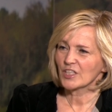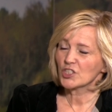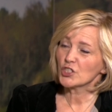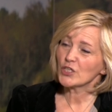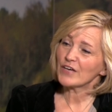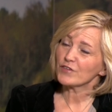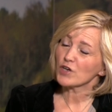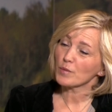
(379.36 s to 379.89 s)
Do
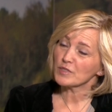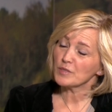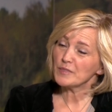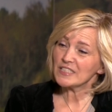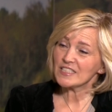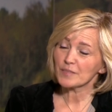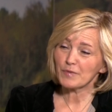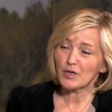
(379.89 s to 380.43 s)
you have an
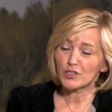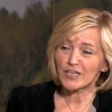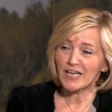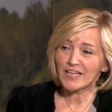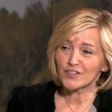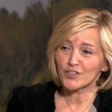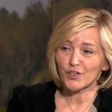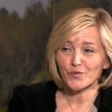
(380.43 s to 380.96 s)
optimistic note to
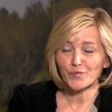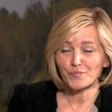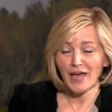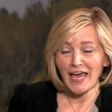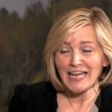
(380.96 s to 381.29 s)
end on?